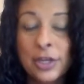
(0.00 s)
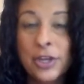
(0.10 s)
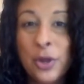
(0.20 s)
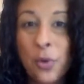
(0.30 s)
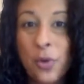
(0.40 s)

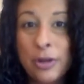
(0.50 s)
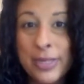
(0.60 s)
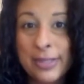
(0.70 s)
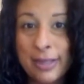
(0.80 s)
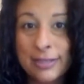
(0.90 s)
You don't want to
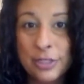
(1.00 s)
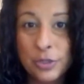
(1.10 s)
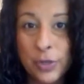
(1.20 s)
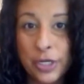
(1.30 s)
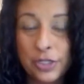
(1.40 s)
be in that
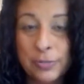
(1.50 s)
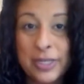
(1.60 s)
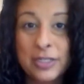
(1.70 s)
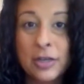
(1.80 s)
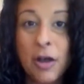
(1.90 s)
situation
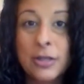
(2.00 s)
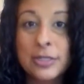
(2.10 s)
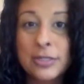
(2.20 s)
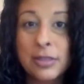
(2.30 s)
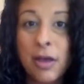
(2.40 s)
because it
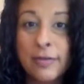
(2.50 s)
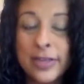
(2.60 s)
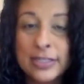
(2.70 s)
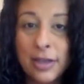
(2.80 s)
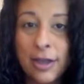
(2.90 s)
causes a lot of
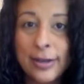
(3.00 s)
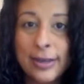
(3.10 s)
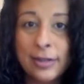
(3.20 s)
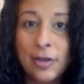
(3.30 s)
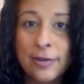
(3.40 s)
anxiety
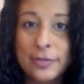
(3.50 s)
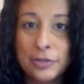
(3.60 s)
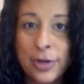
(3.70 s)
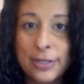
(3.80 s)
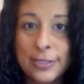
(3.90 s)
and a lot of
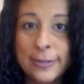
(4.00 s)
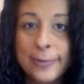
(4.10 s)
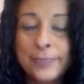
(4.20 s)
stress.